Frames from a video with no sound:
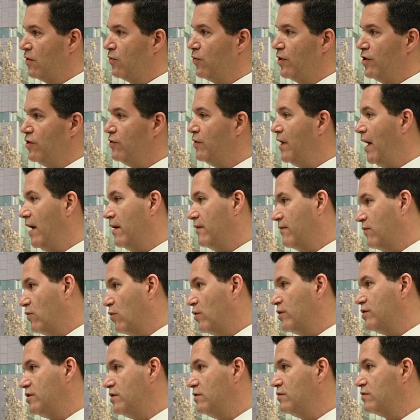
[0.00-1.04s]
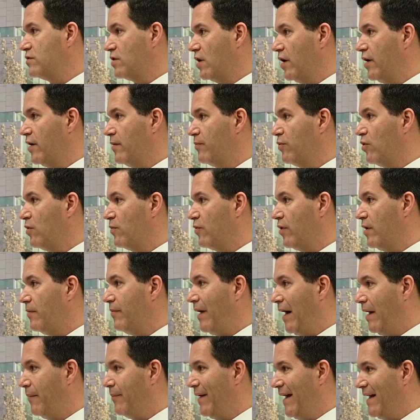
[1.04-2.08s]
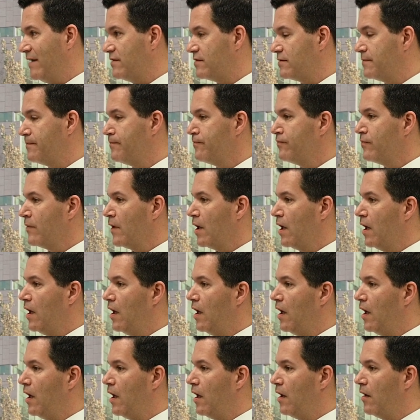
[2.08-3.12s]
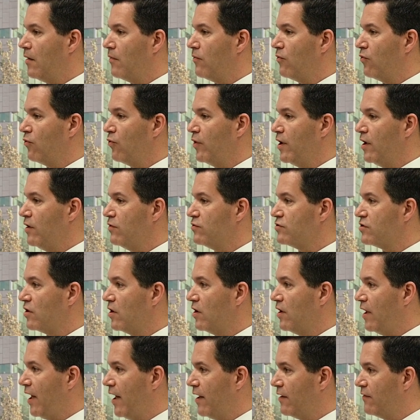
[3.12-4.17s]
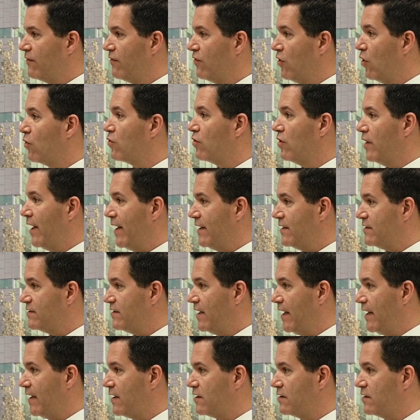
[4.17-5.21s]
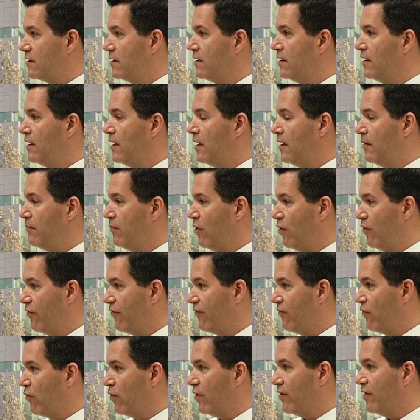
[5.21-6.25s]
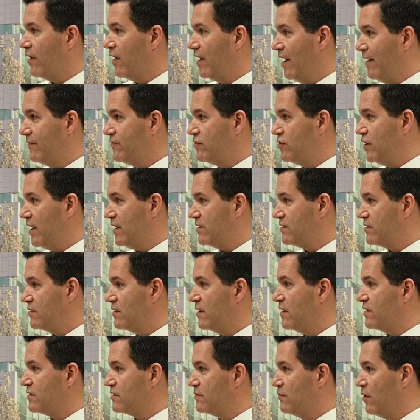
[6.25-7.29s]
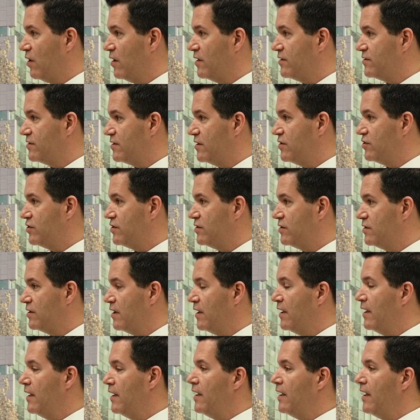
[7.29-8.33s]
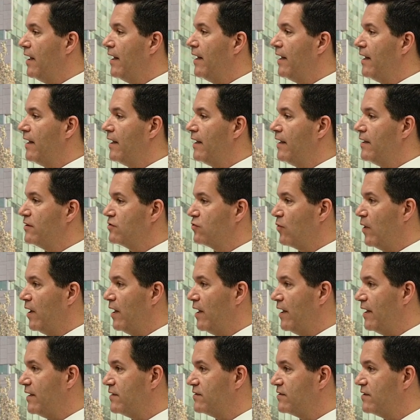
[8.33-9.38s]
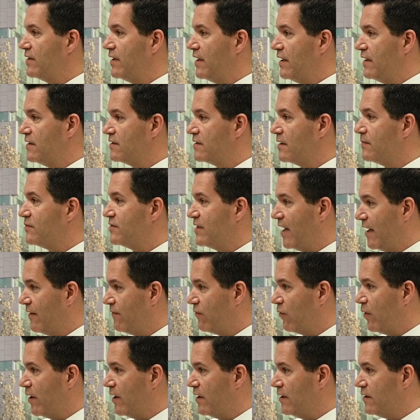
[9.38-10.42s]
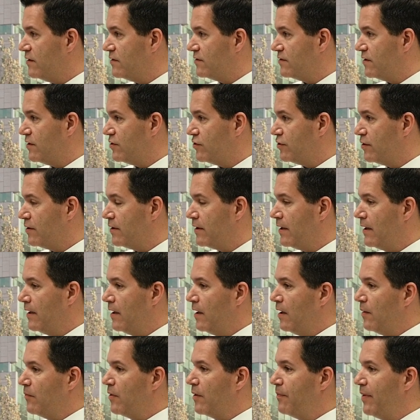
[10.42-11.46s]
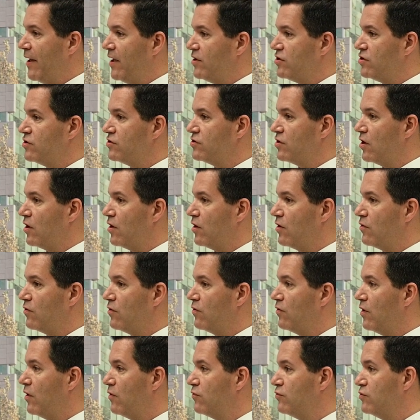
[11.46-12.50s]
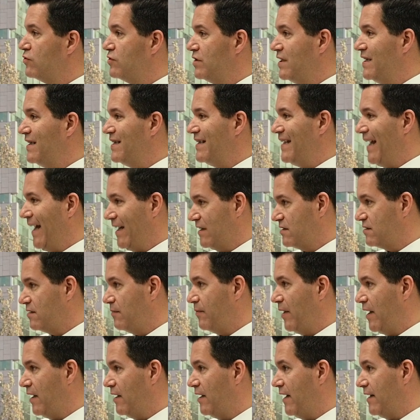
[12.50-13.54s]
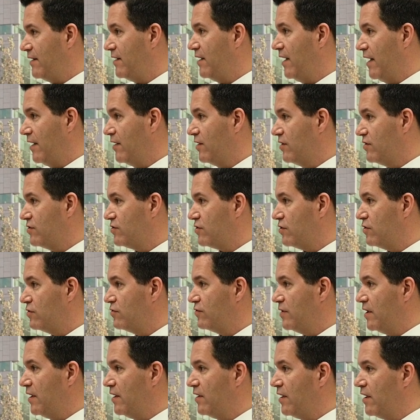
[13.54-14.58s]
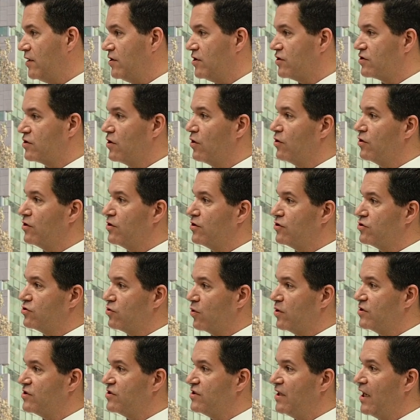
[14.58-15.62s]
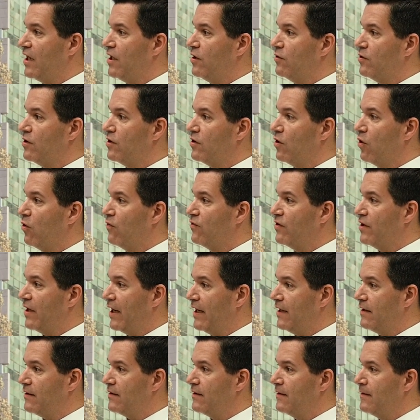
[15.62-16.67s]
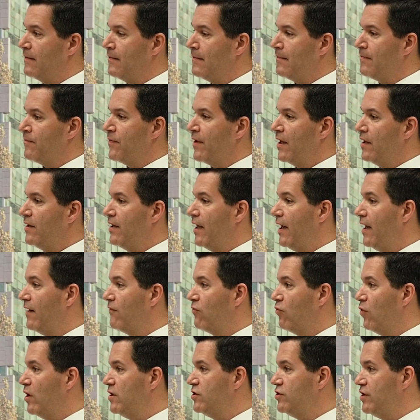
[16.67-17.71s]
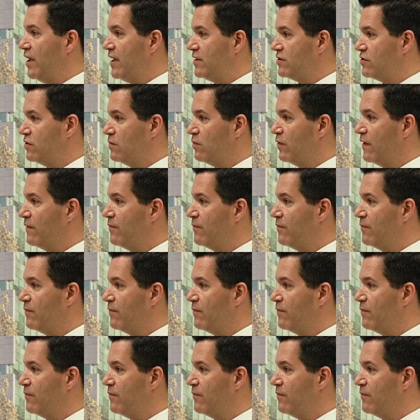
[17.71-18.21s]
We do not, of course, use cardiopulmonary bypass. Um, we use a lot of local anesthetic, uh, both for the left chest uh, small incision uh, as well as the sub-xiphoid incision. But patients are uh, routinely extubated at the end of the surgery. They just go to the short stay unit overnight. They have one chest tube.